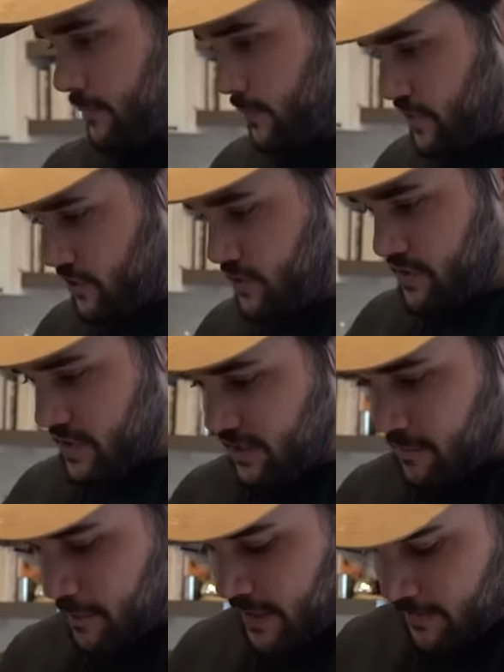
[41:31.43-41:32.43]
Would you just give
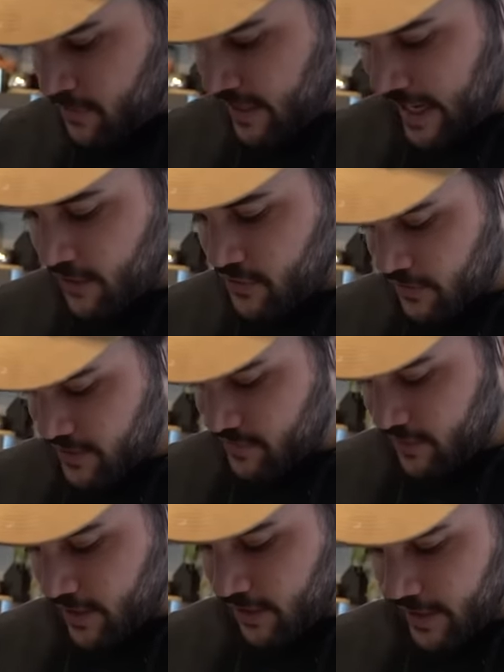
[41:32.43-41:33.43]
me a minute? I'm trying to outro this
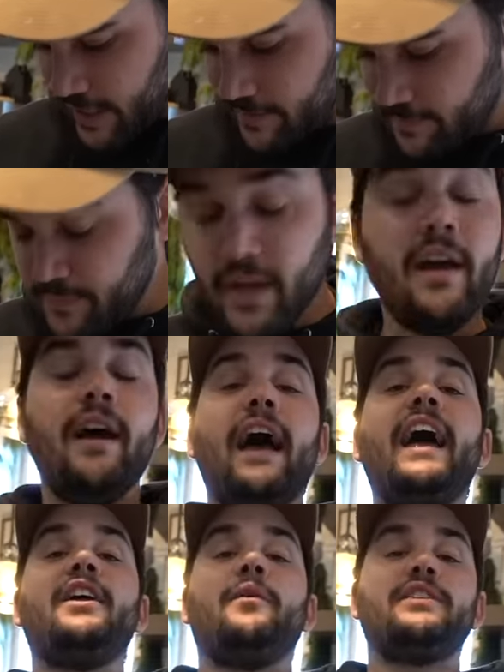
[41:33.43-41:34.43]
video, guy.
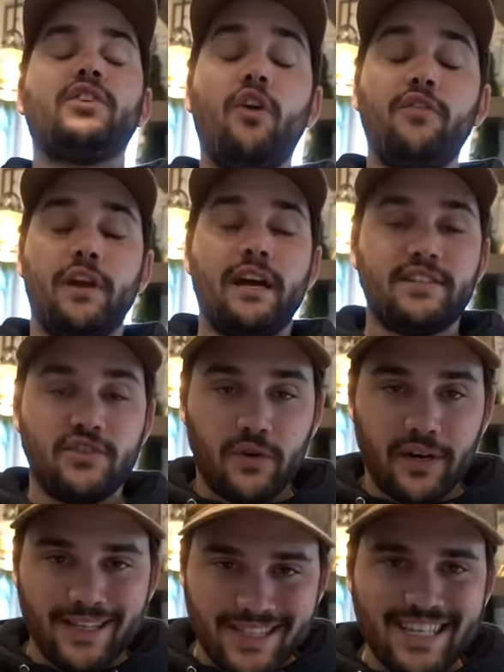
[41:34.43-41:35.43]
Anyways, hope you guys
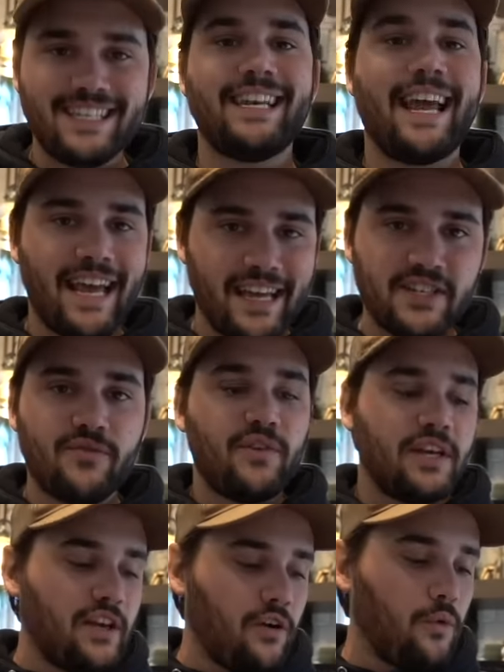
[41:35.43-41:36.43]
enjoyed today's
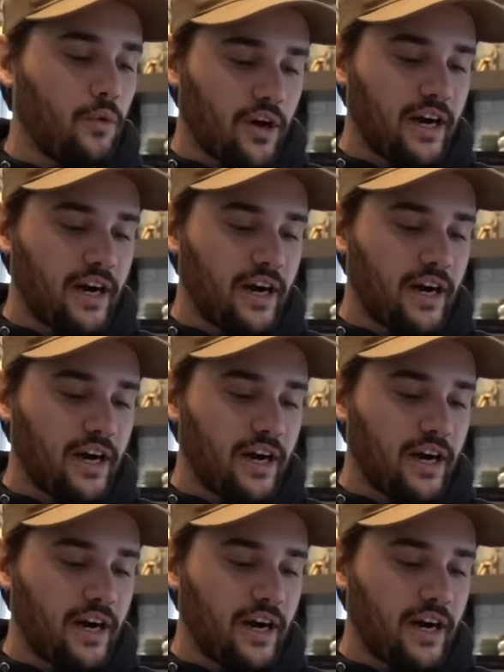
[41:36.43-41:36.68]
video. We're